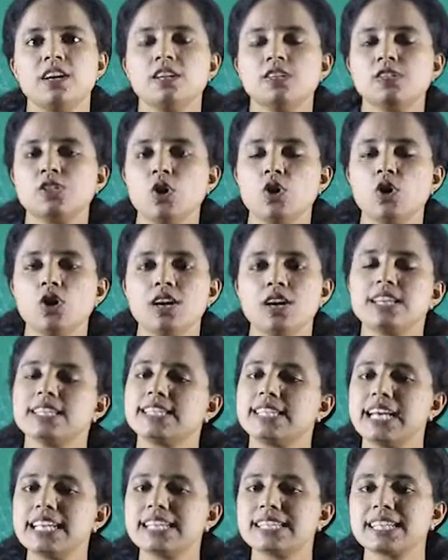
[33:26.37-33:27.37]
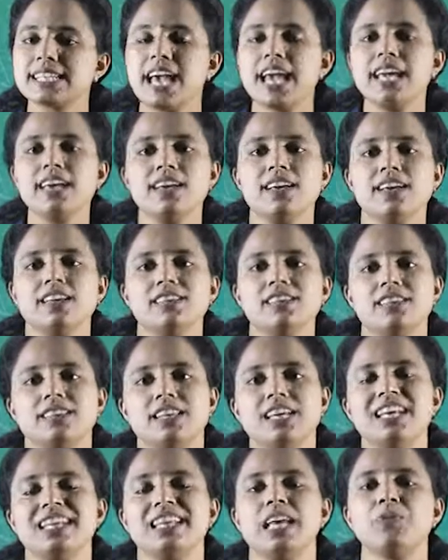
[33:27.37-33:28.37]
So, just like the
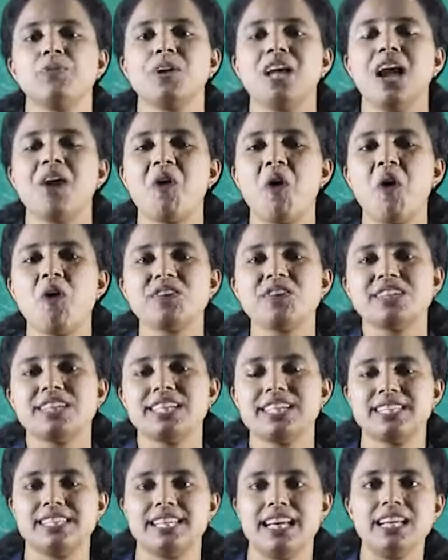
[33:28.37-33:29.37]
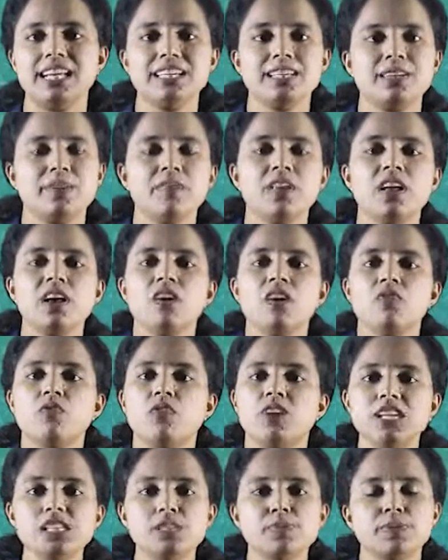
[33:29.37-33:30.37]
thing that we have already dealt,
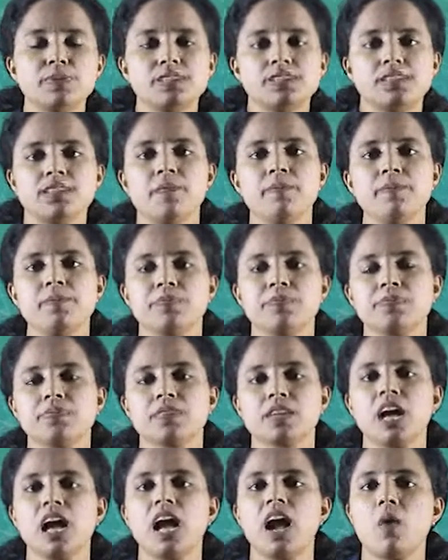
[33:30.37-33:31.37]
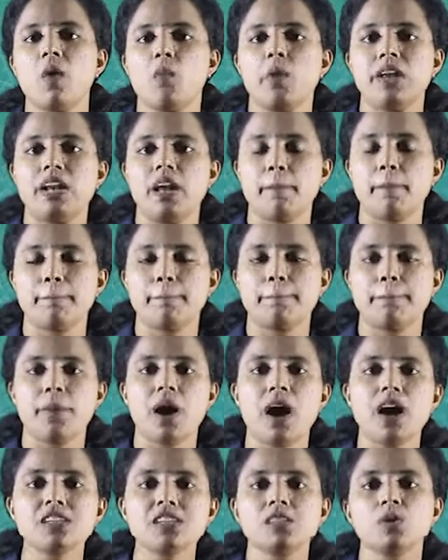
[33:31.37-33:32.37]
first prism, when I
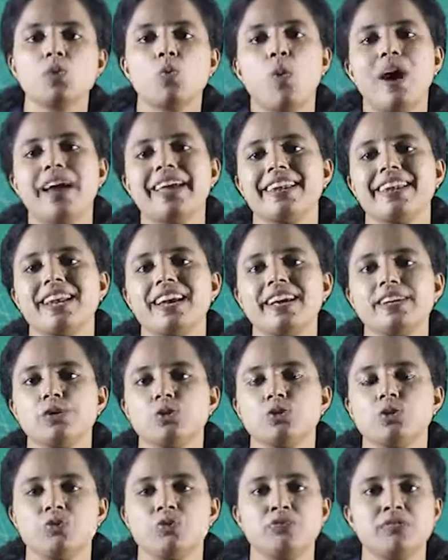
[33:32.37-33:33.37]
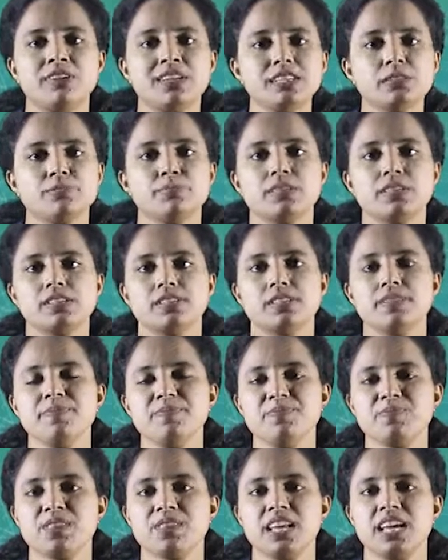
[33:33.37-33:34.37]
pass the white light to the first prism,
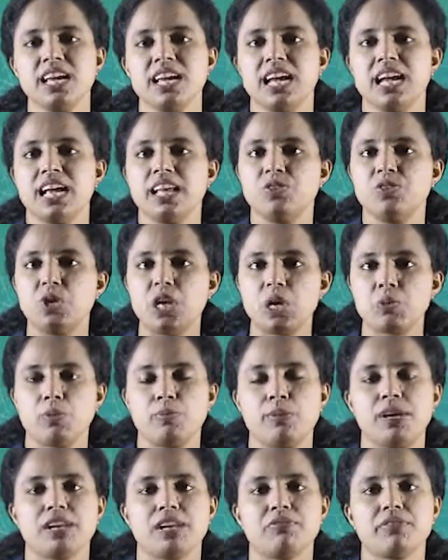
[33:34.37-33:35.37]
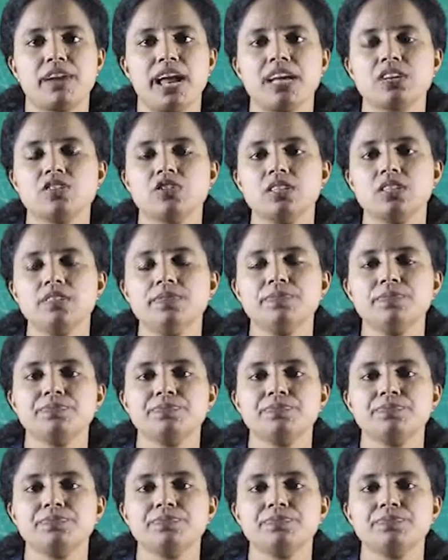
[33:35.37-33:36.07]
there will be refraction